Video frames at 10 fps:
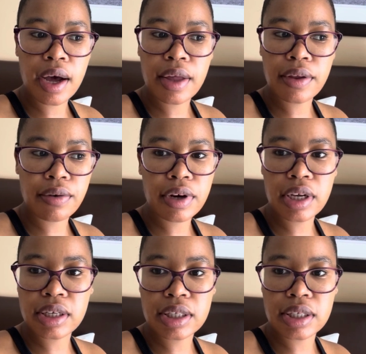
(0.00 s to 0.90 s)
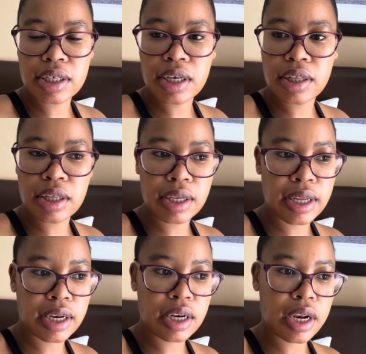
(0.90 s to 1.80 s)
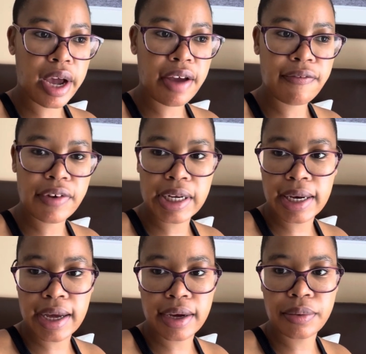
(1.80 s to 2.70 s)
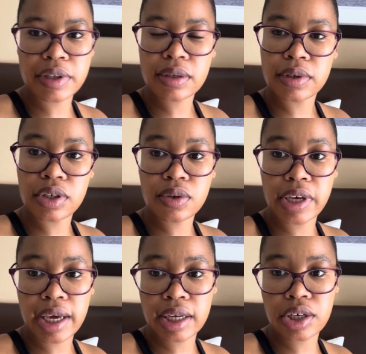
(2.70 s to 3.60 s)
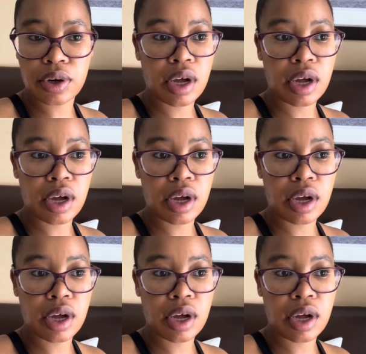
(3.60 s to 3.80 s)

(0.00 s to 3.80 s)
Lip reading: there really isn't anything that I feel like we still need to add.